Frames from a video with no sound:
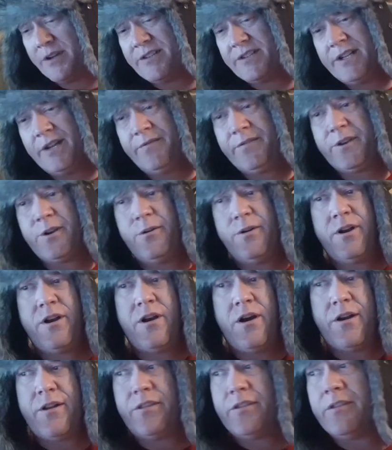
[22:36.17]
stuff going
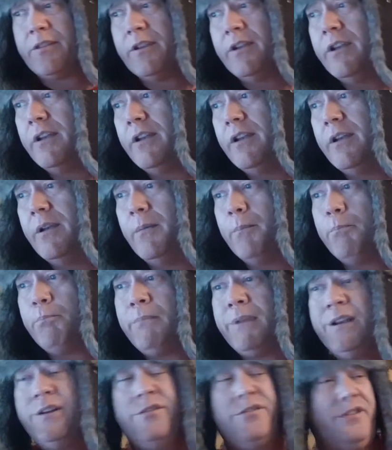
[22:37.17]
on
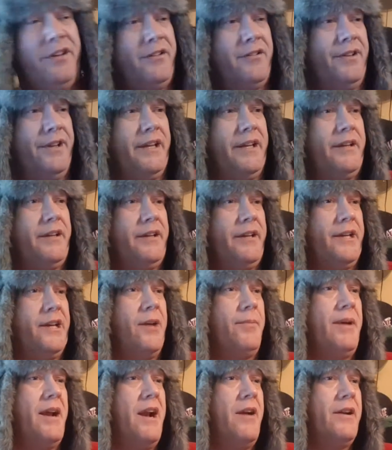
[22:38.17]
musically. I
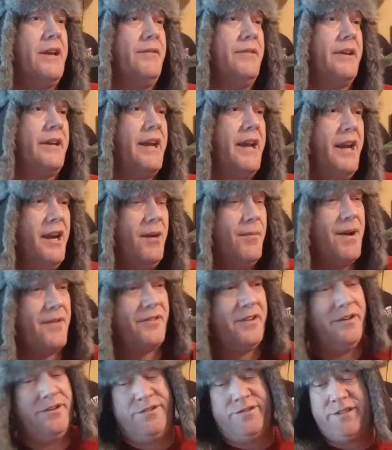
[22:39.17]
don't even care about
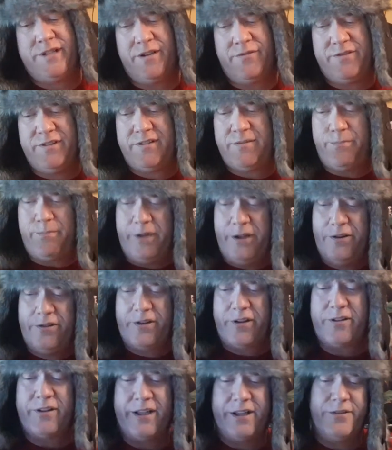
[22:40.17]
the other stuff. Just
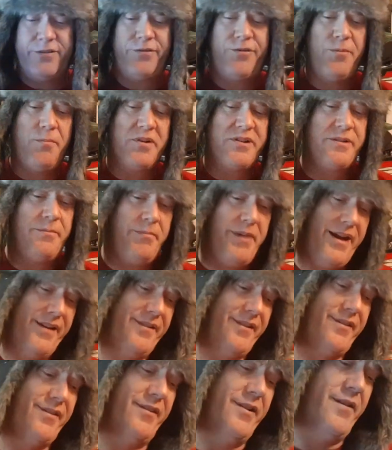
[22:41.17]
musically, there's so much
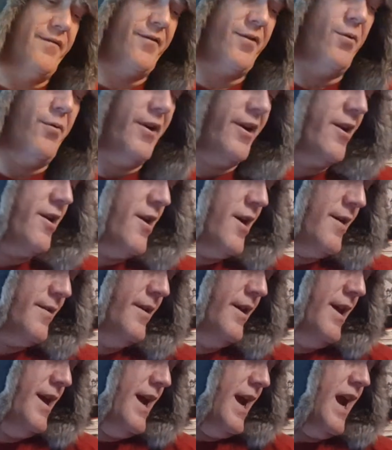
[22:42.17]
amazing stuff going on.
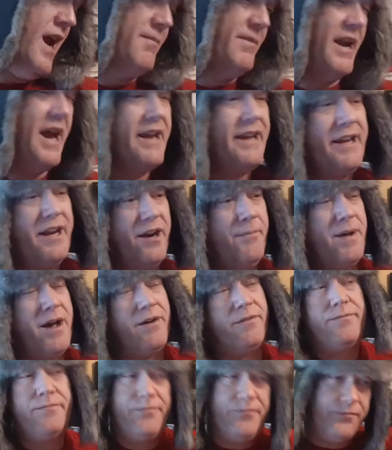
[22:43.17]
And
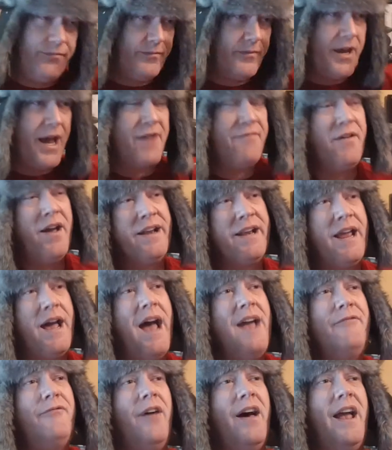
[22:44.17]

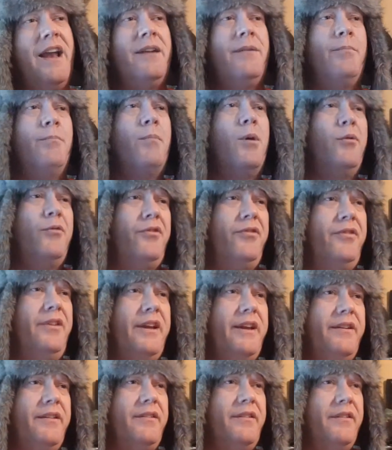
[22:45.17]
I find most
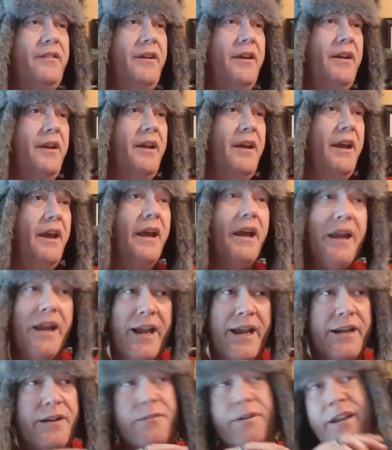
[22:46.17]
things
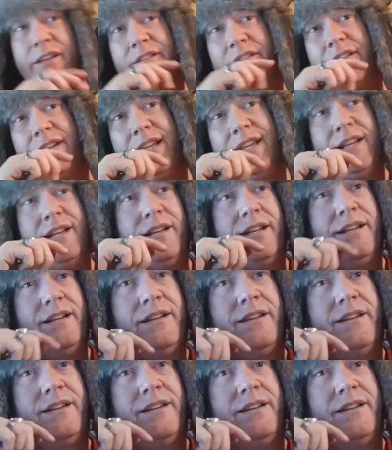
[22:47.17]
interesting